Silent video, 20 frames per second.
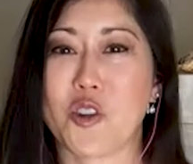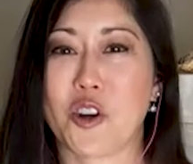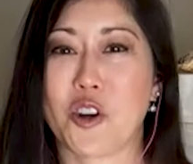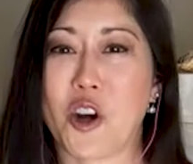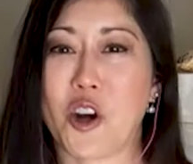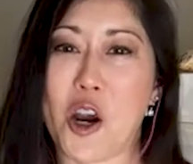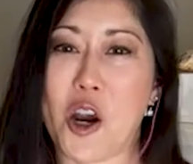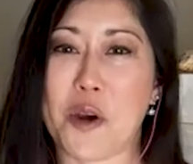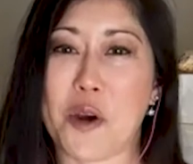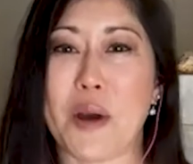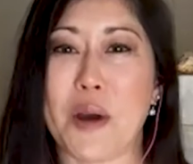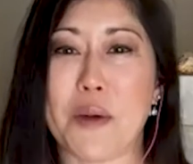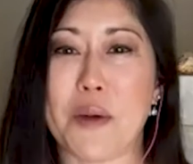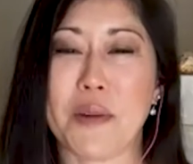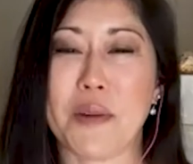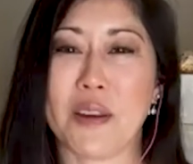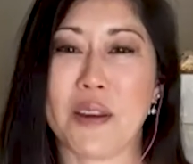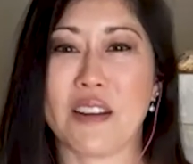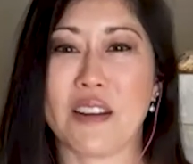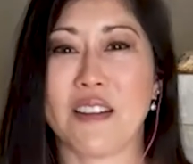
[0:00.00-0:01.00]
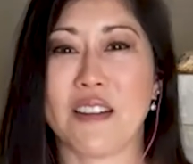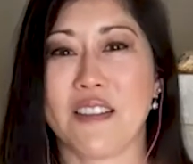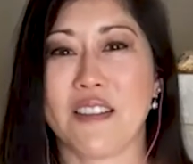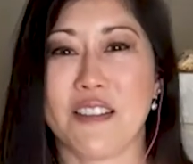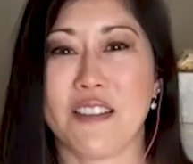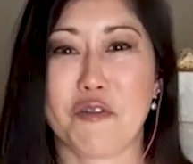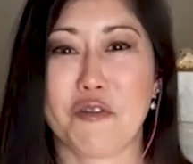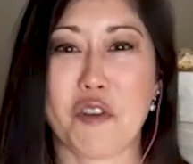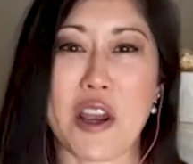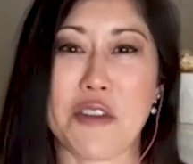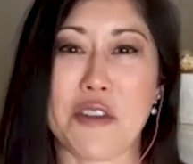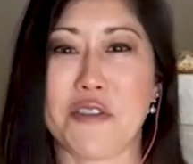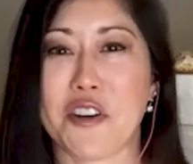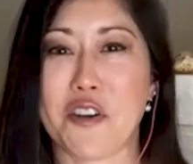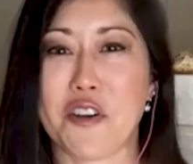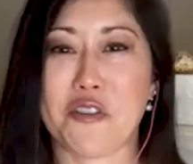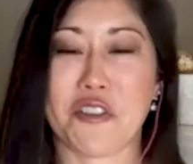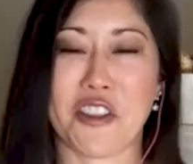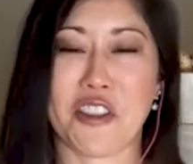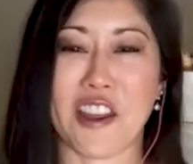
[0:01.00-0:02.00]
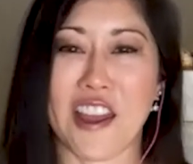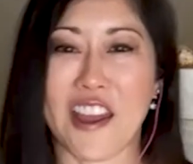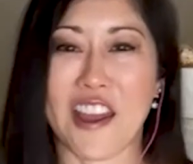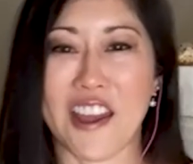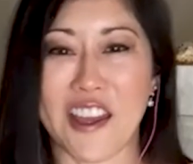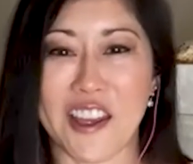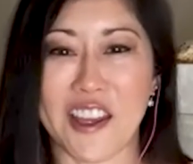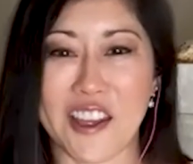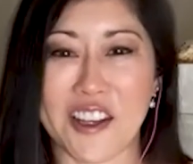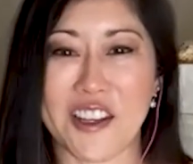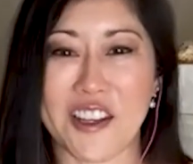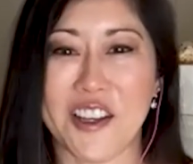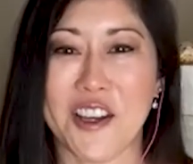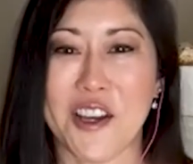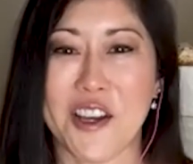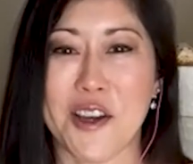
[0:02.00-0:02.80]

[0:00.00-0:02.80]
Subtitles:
their arm up and wave it over the head,